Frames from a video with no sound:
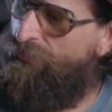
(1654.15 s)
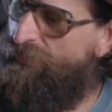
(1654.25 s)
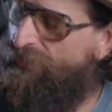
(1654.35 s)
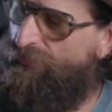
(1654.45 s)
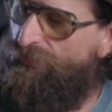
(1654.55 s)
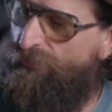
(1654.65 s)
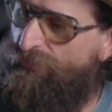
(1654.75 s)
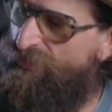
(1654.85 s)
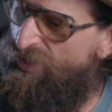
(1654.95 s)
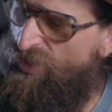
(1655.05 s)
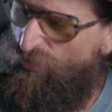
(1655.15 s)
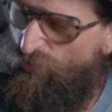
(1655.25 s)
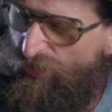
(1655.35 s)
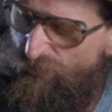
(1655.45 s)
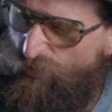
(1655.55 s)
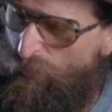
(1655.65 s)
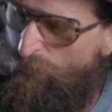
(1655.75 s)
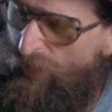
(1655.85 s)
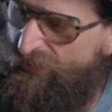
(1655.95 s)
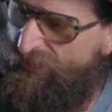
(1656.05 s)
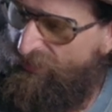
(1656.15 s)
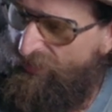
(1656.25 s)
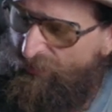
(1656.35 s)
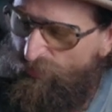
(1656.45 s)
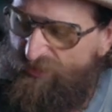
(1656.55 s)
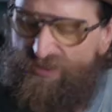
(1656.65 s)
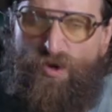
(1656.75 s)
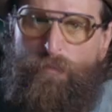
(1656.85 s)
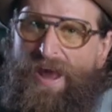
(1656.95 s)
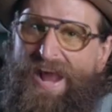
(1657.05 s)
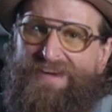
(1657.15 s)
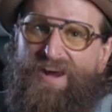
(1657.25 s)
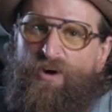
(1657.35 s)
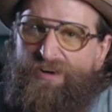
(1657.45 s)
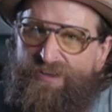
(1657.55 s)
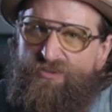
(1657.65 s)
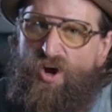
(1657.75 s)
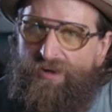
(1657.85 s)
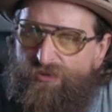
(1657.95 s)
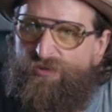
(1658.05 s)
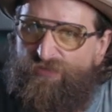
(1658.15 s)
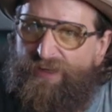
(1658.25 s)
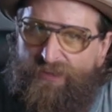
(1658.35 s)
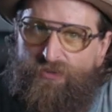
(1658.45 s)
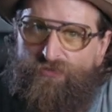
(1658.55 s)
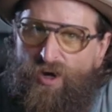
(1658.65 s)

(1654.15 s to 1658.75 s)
materials, really robust. Like once it's all packed out and it's on you, you've like you've